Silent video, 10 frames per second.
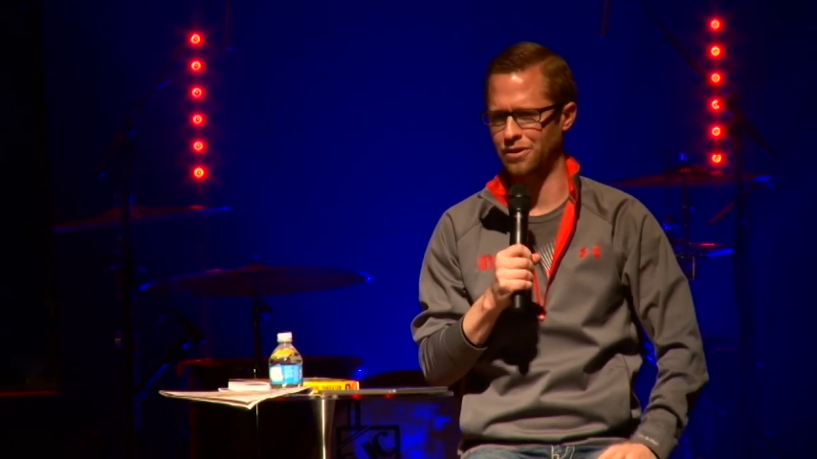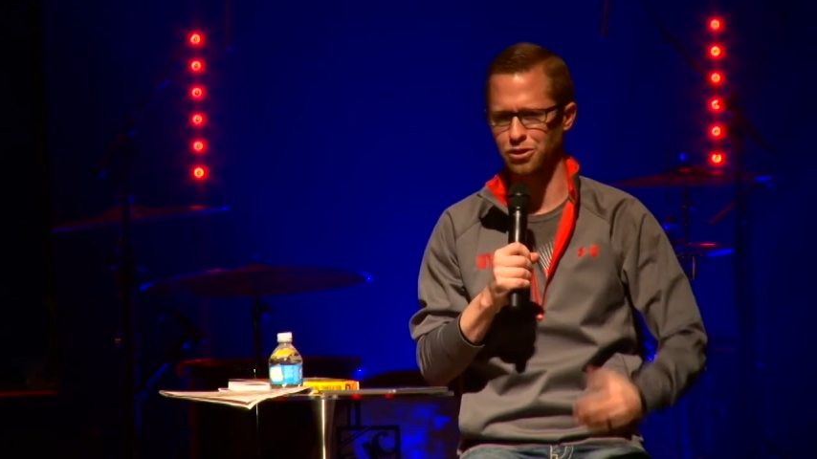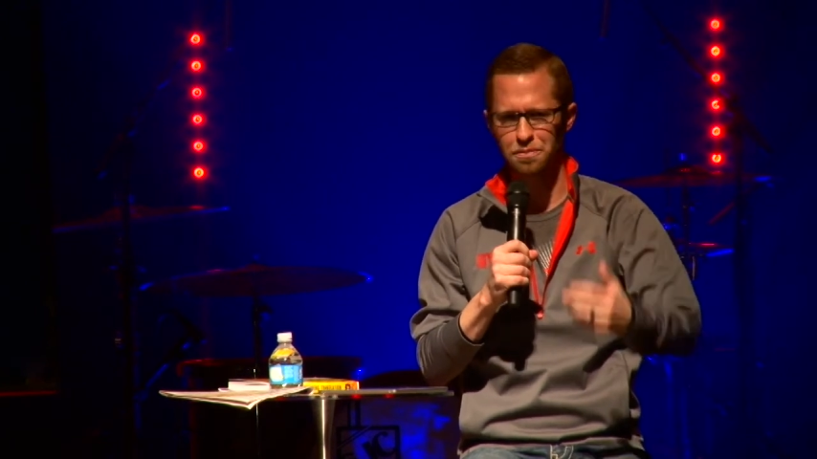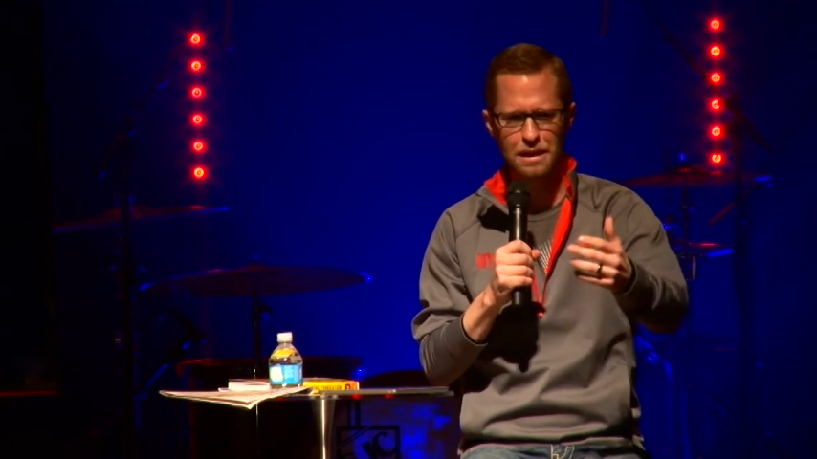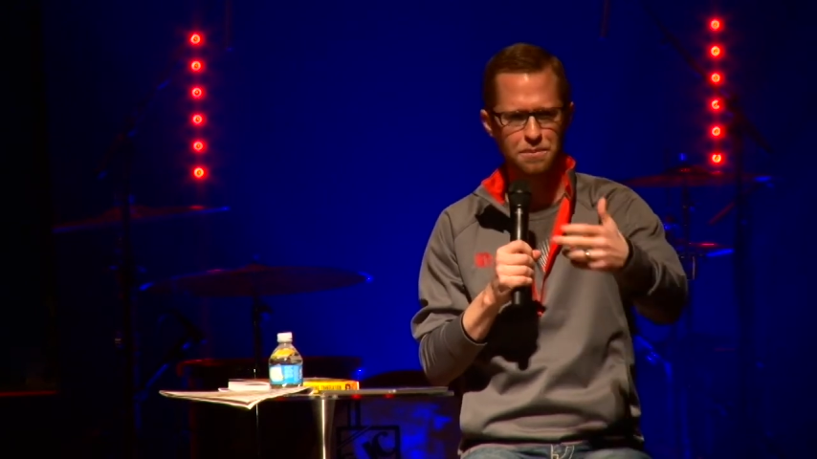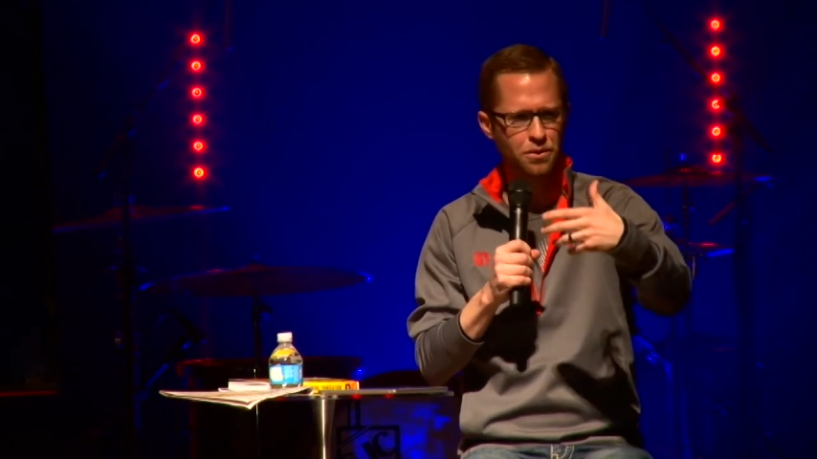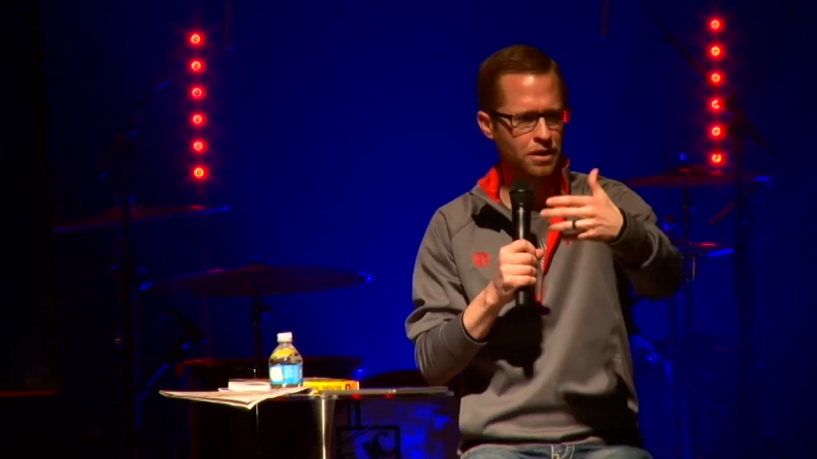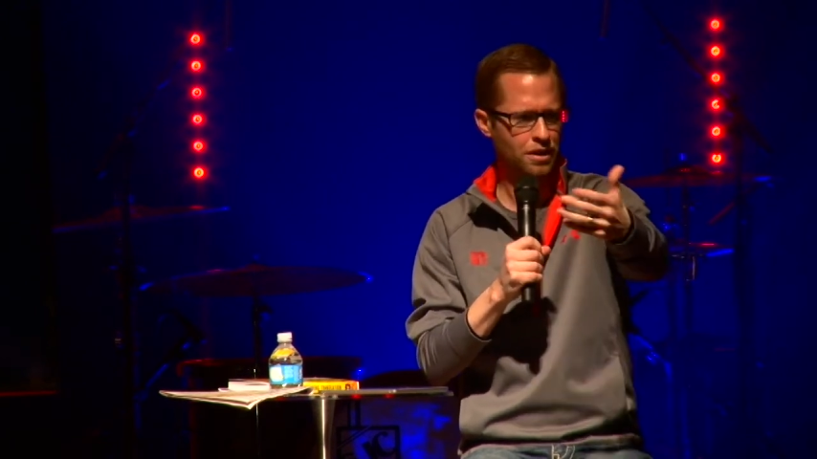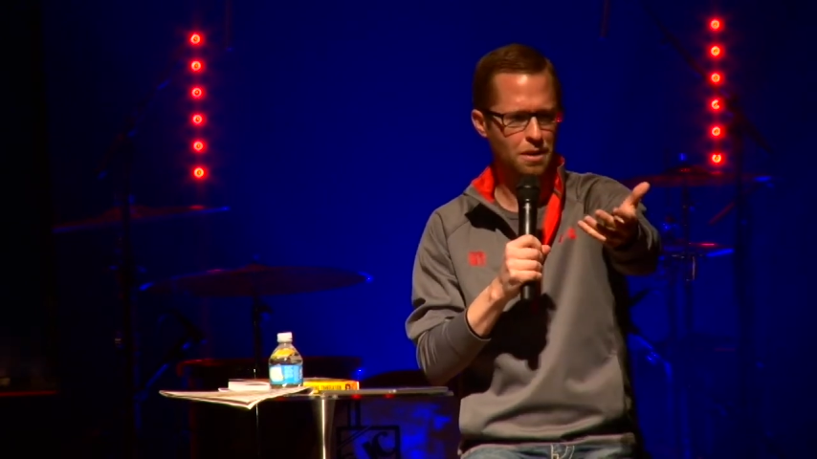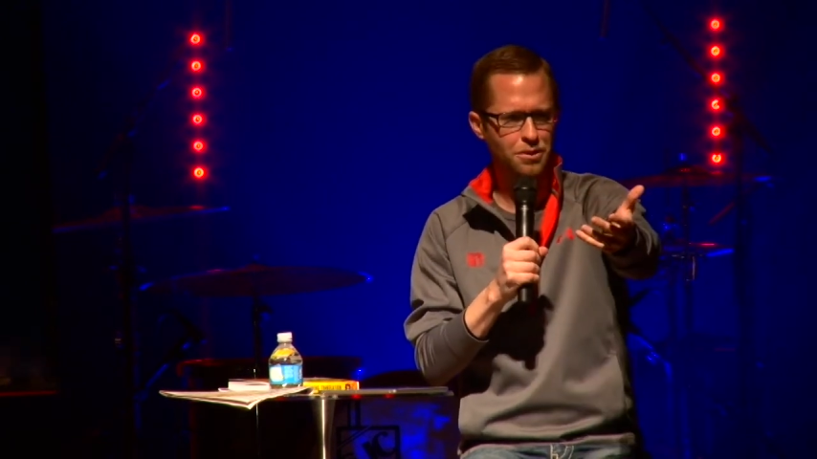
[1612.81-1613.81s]
These are people
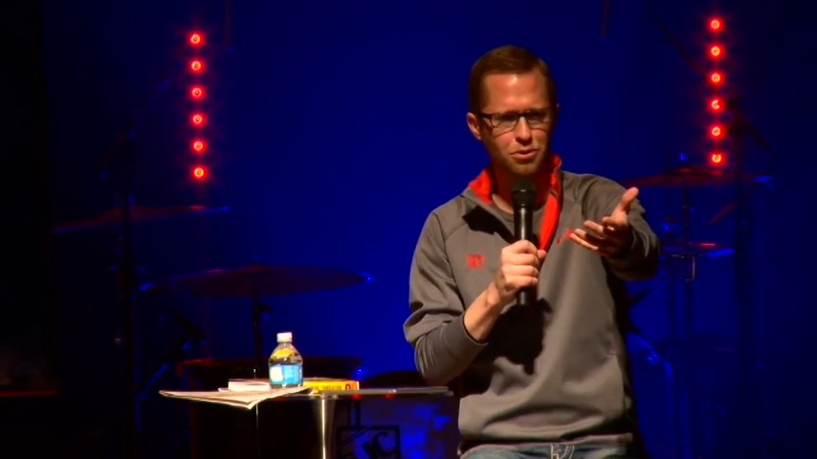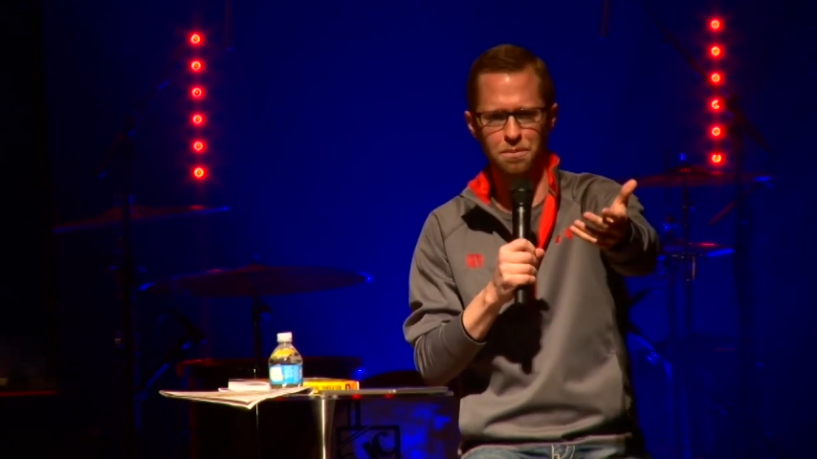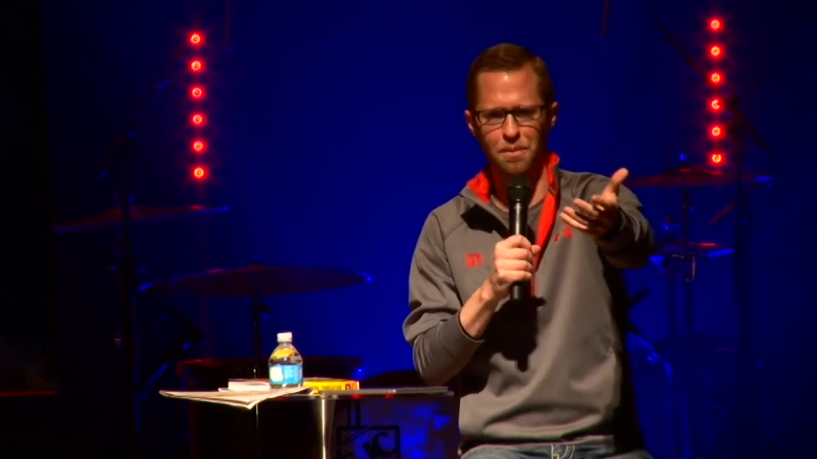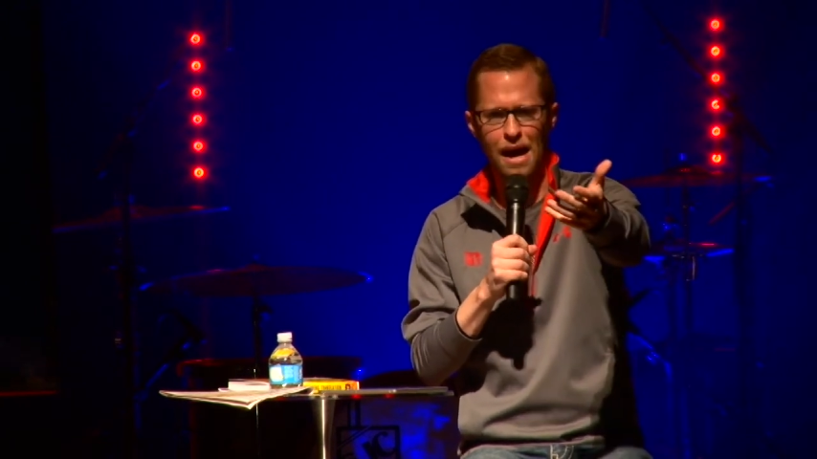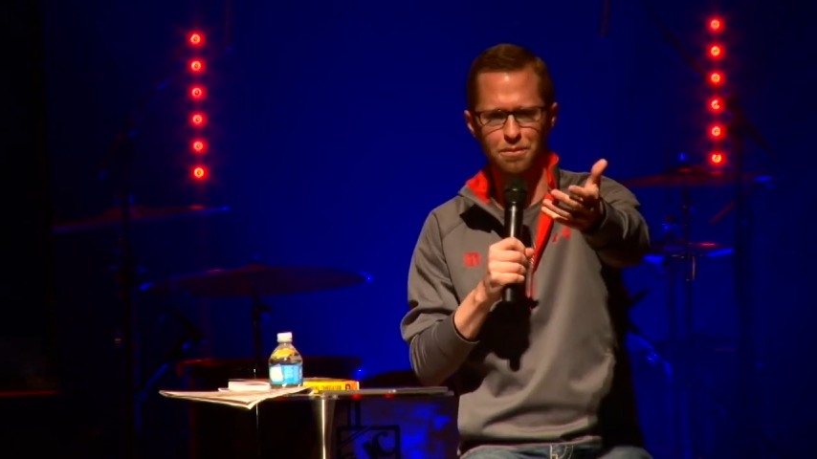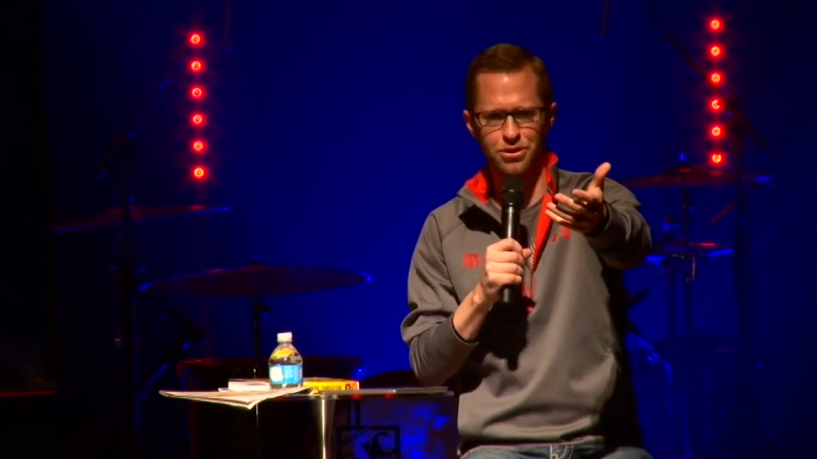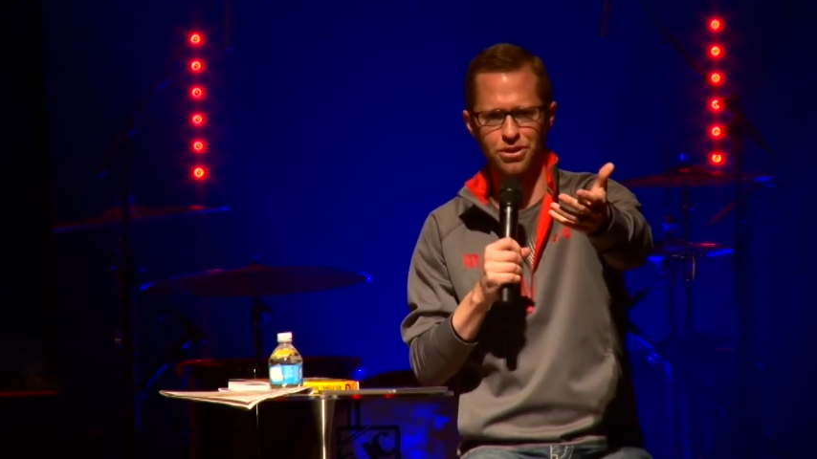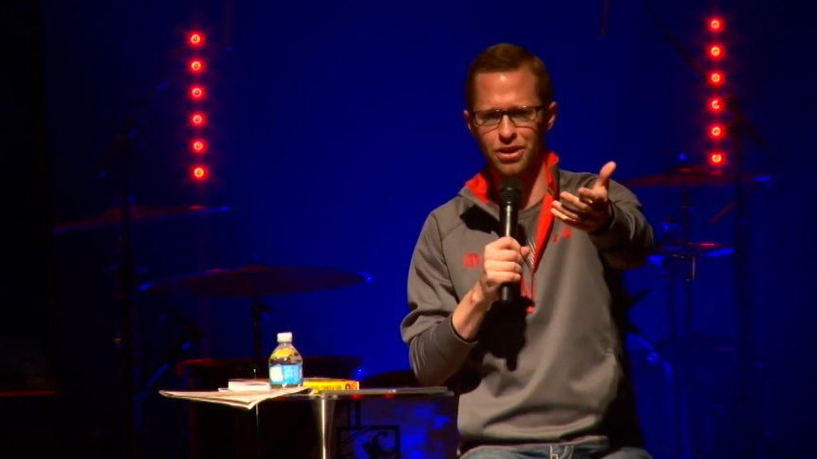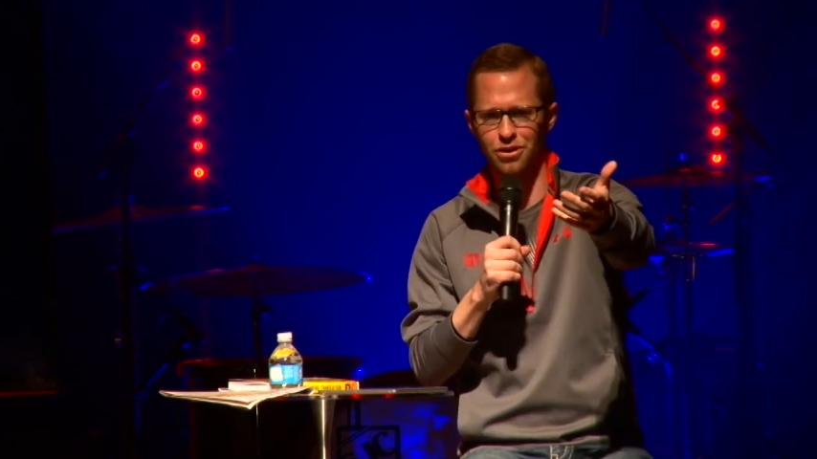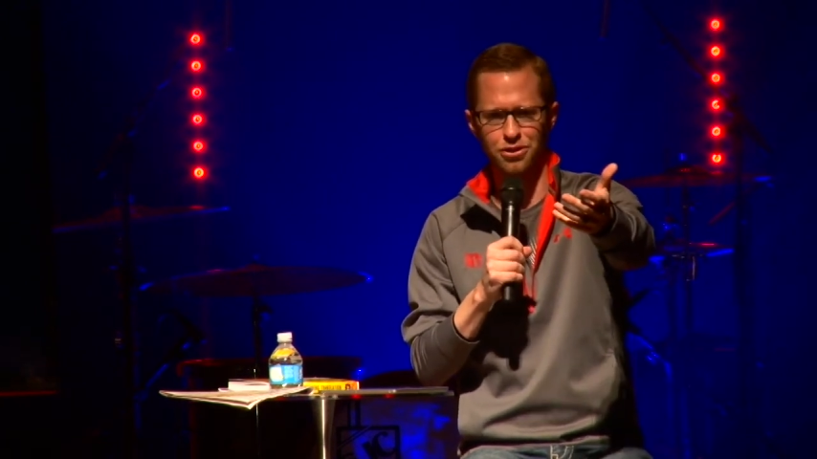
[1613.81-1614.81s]
come and do a Bible
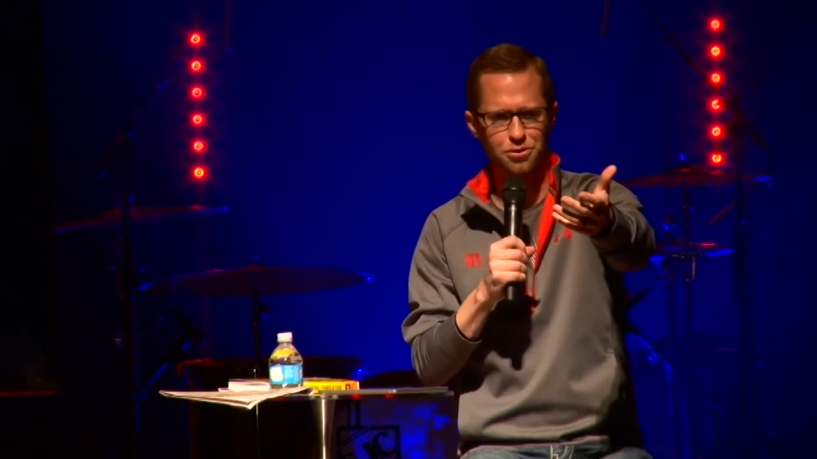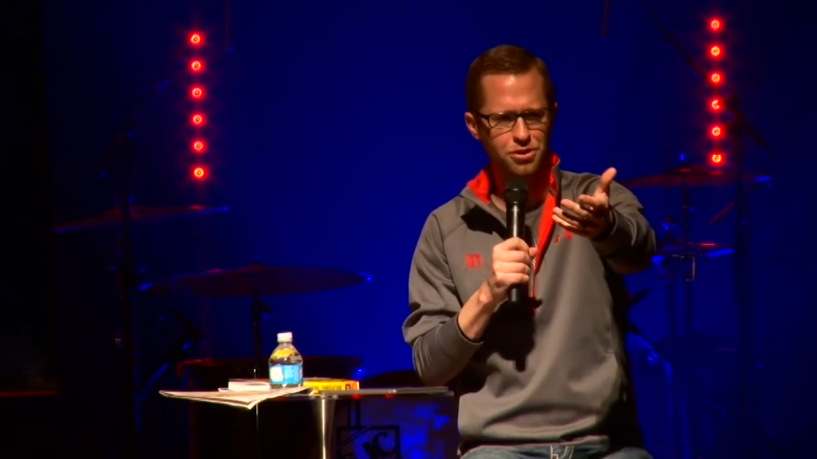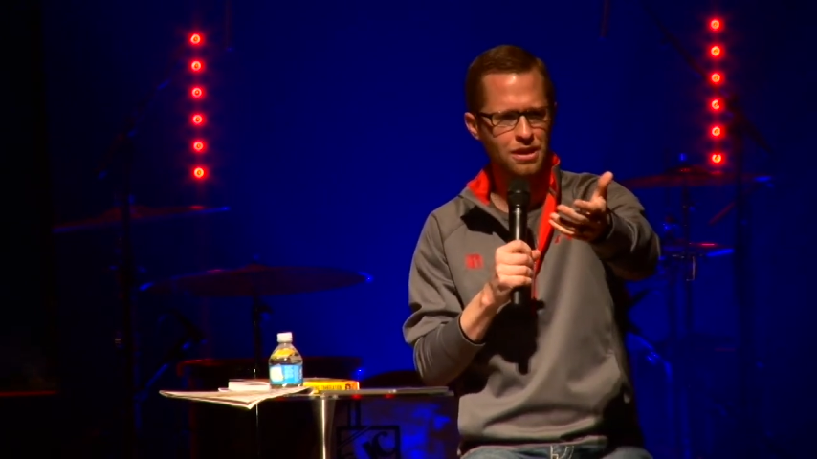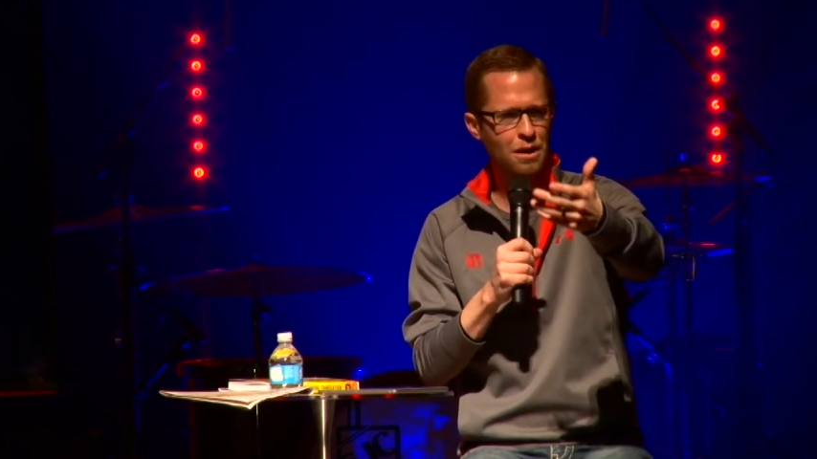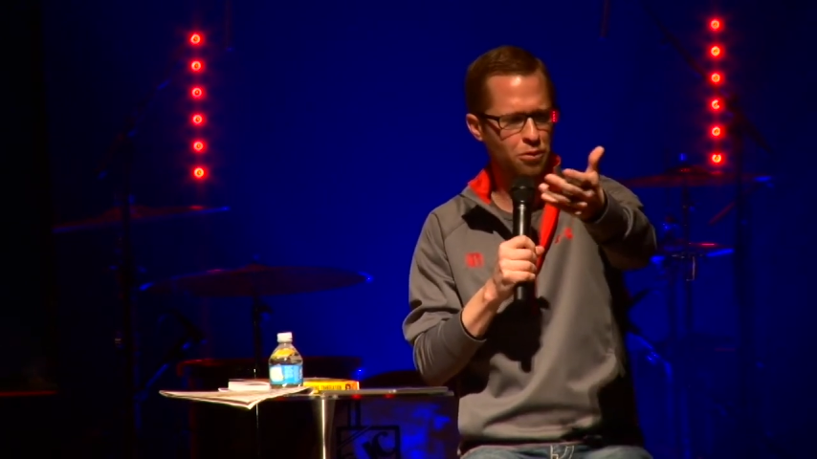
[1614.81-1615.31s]
study on Tuesday night,